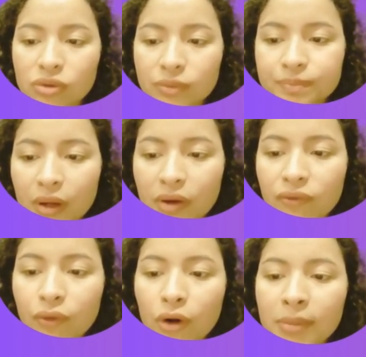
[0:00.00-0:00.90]

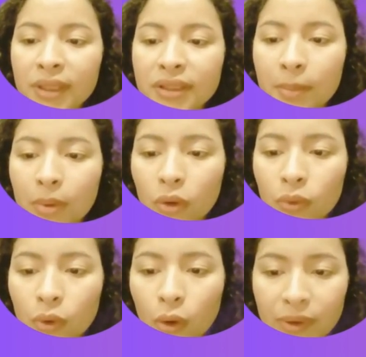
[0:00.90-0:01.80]
forming the ball of the
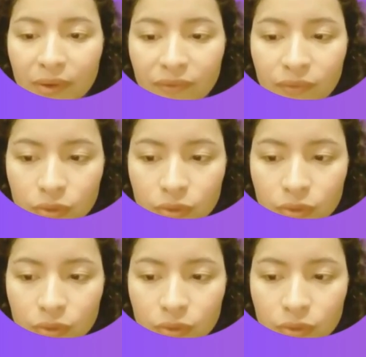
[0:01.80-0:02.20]
foot.